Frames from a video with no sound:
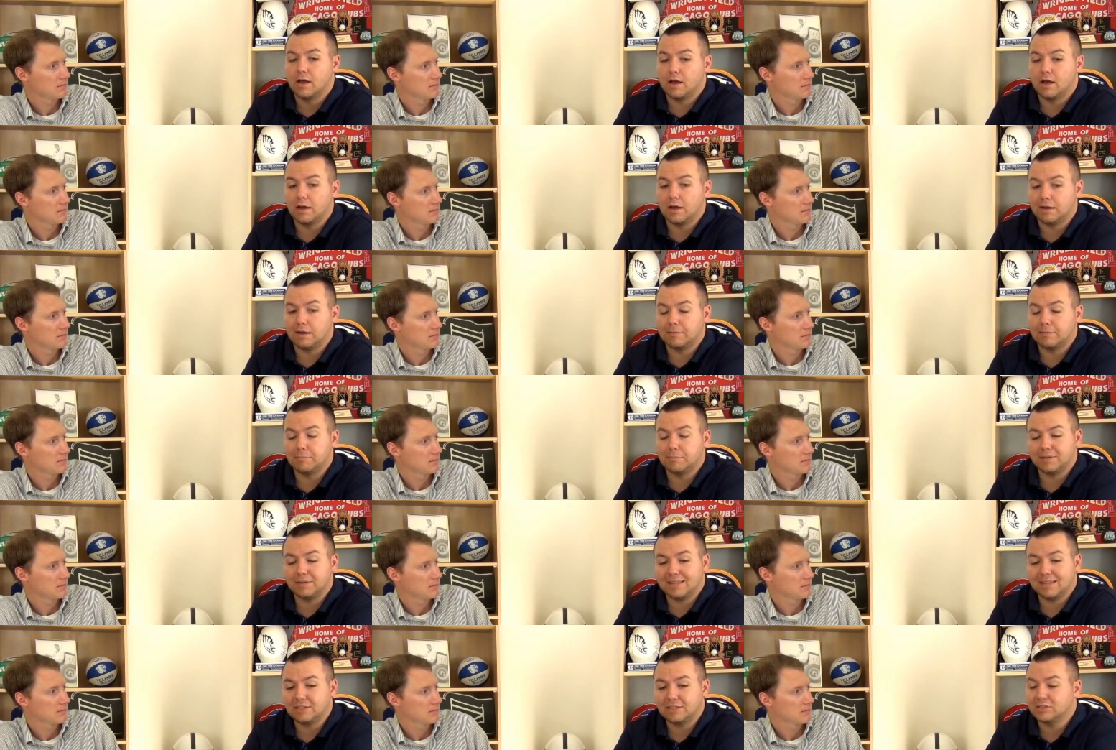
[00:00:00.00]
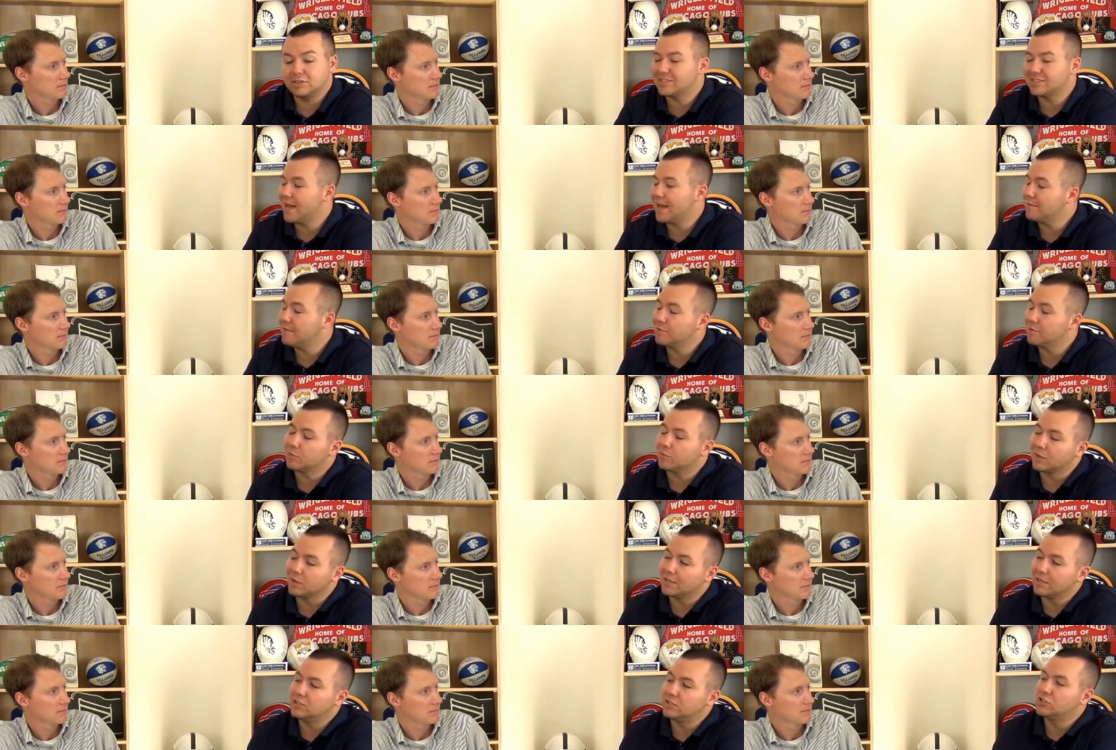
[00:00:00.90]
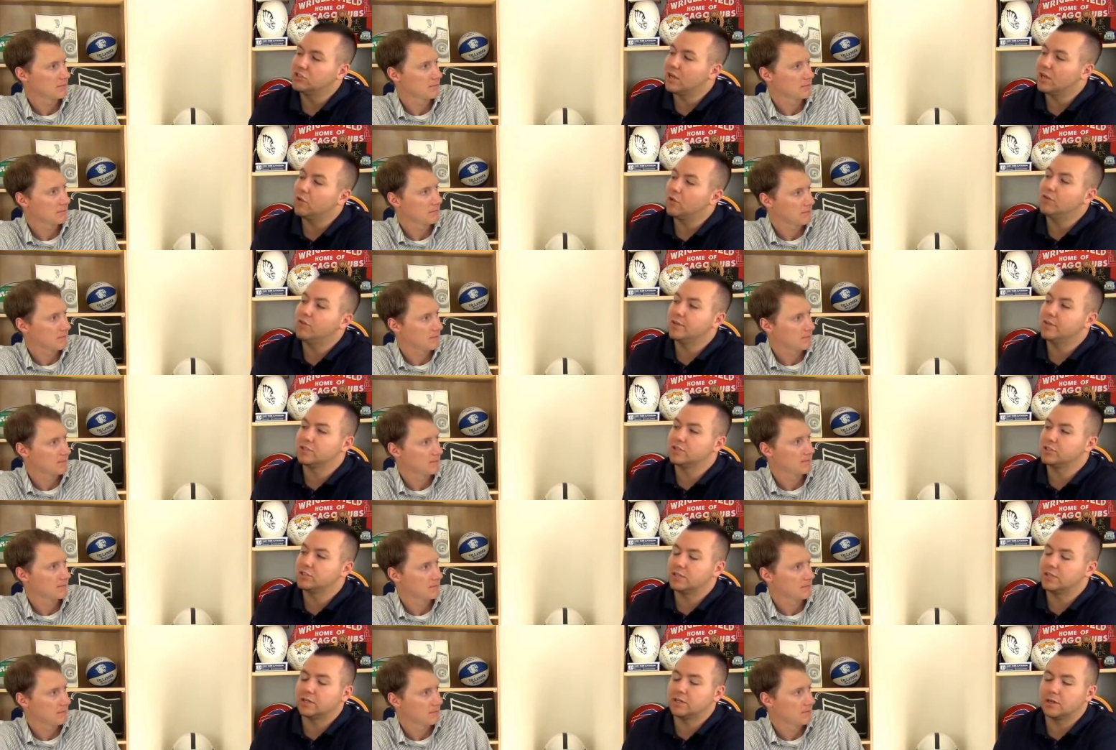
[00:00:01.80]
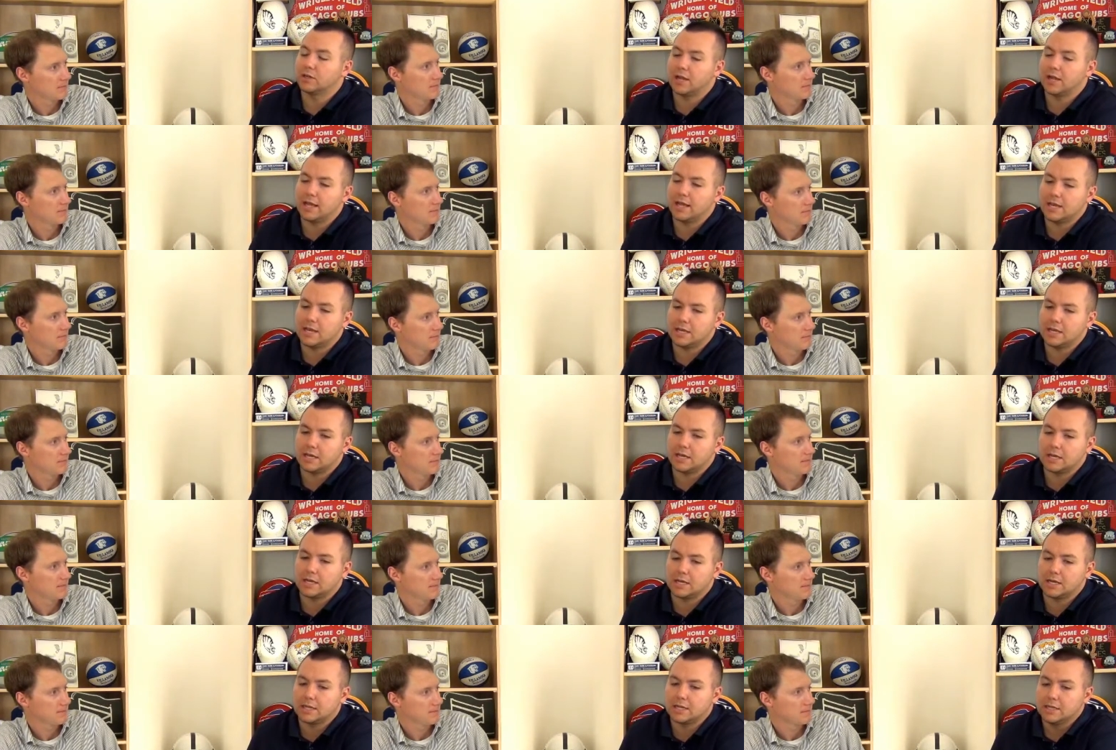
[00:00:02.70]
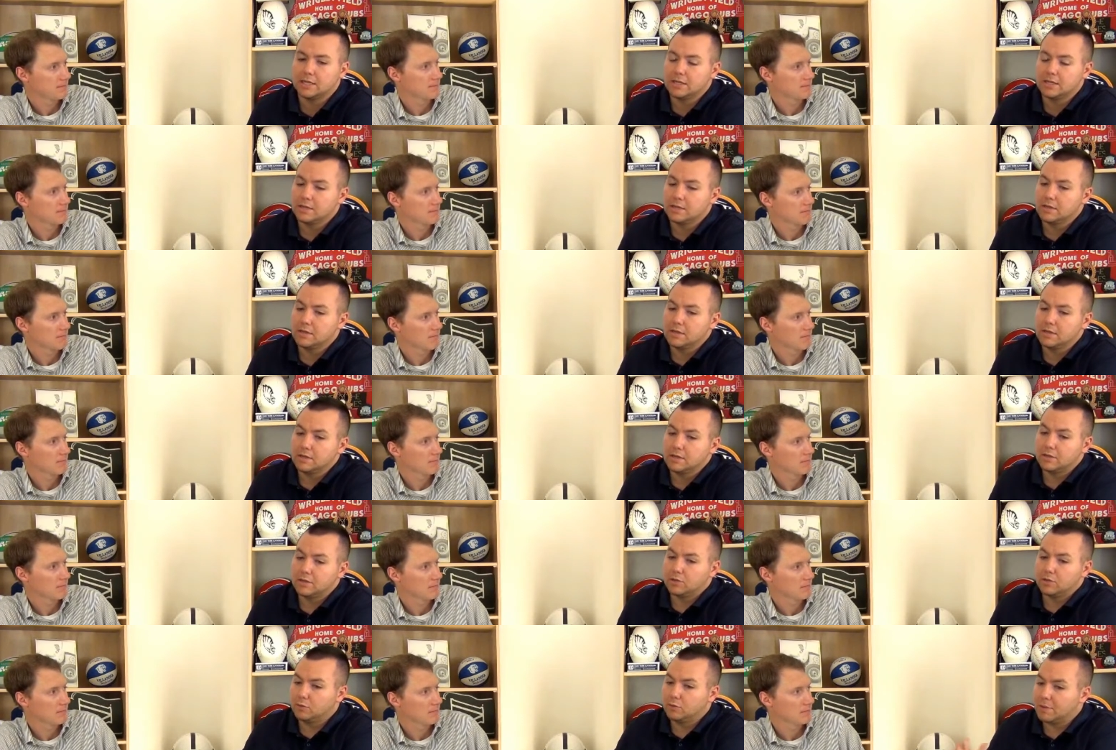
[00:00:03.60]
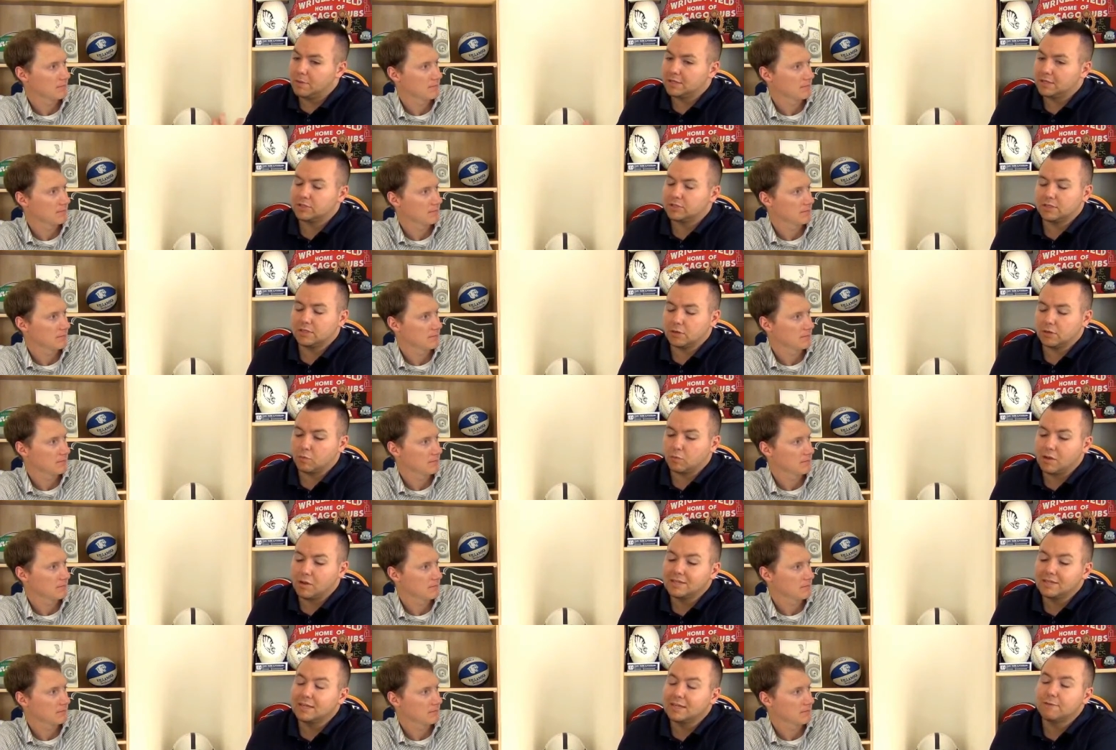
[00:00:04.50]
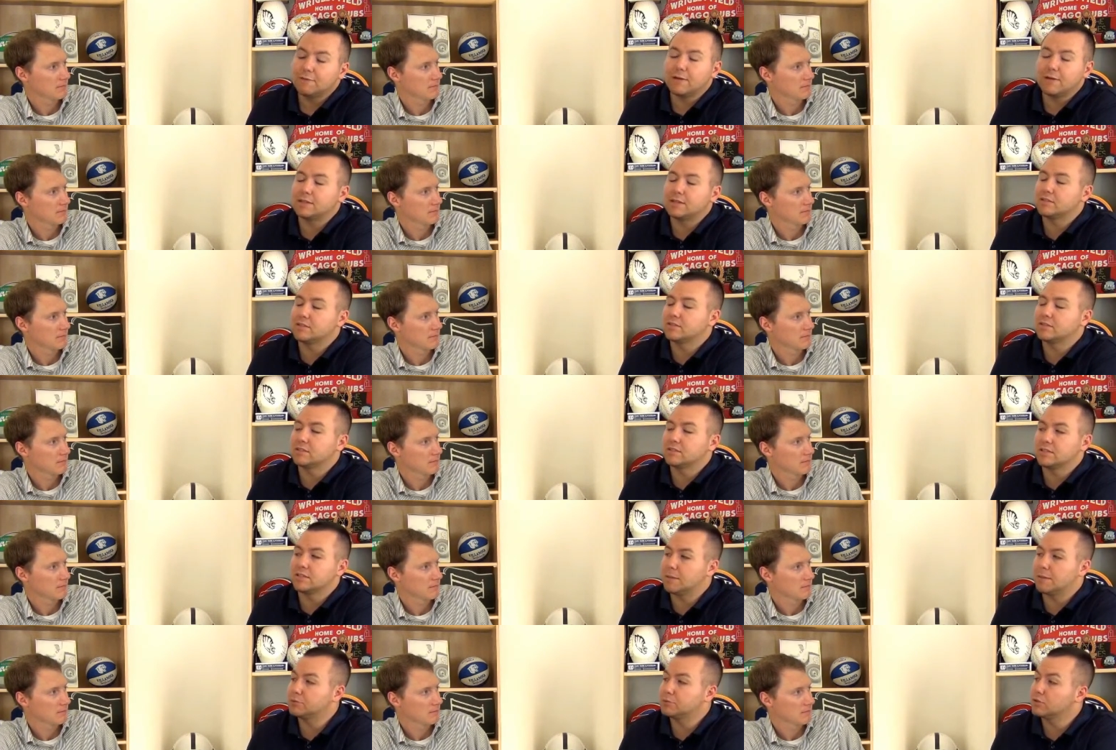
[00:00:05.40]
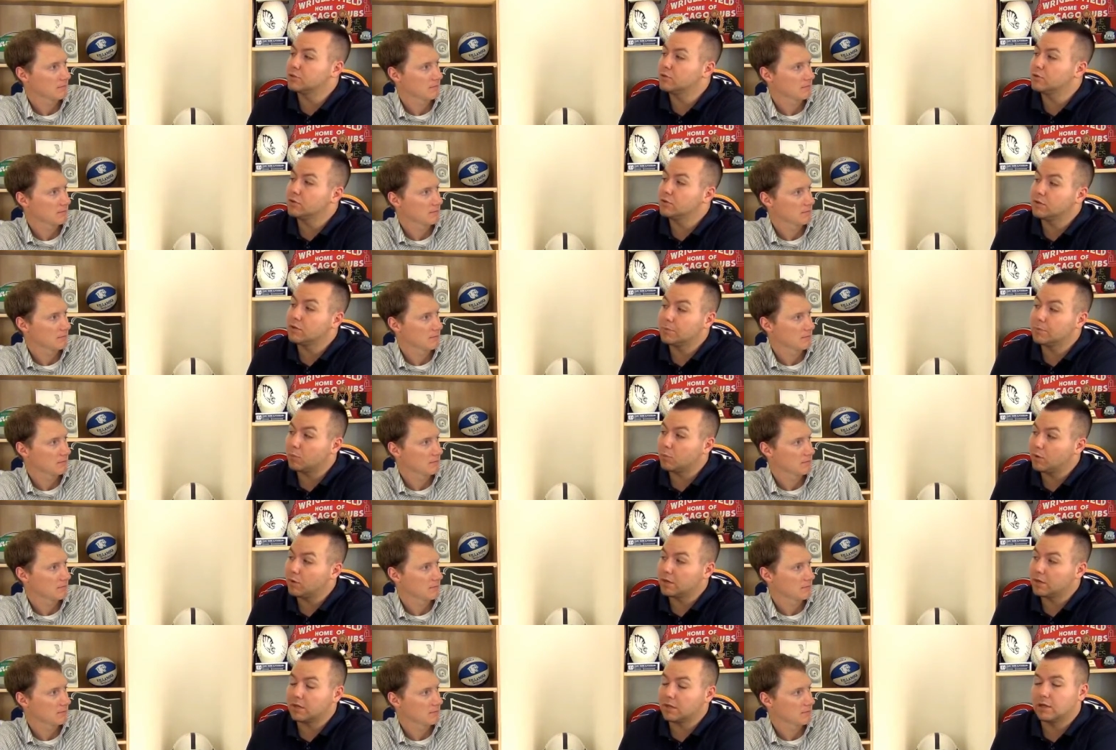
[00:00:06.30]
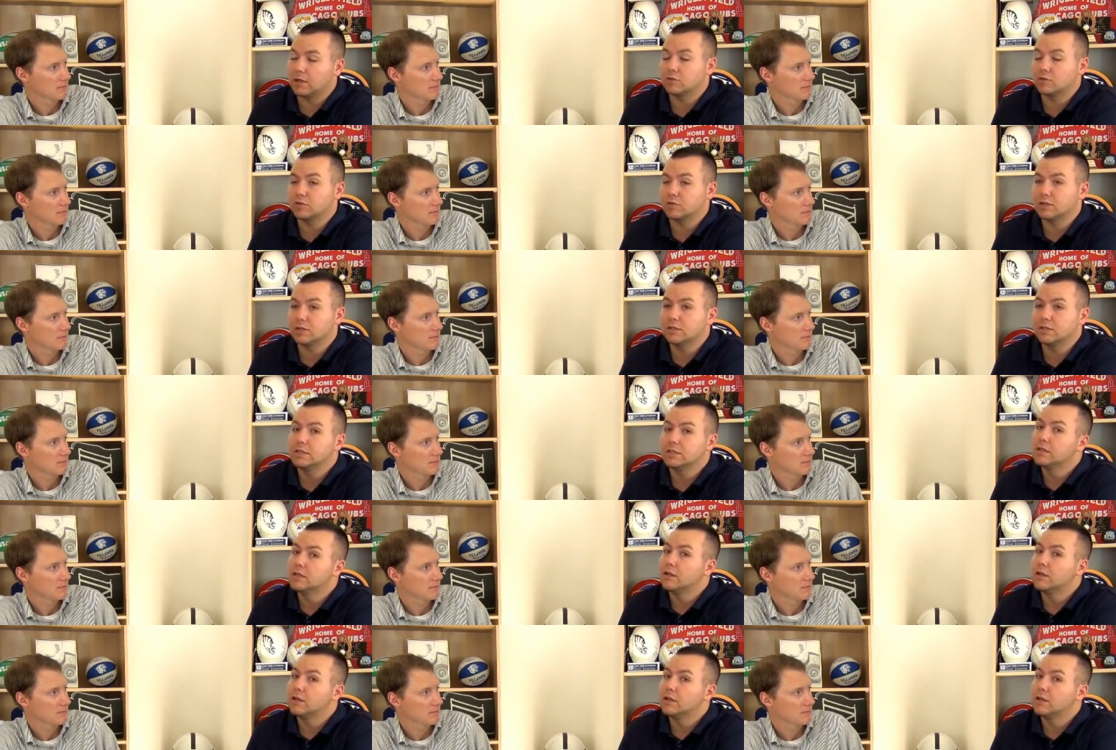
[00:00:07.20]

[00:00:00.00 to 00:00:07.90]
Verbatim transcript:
Speaker 1: Uh, but they just haven't really gelled this year. And uh, you mentioned their run defense is exceptional, number one in the country.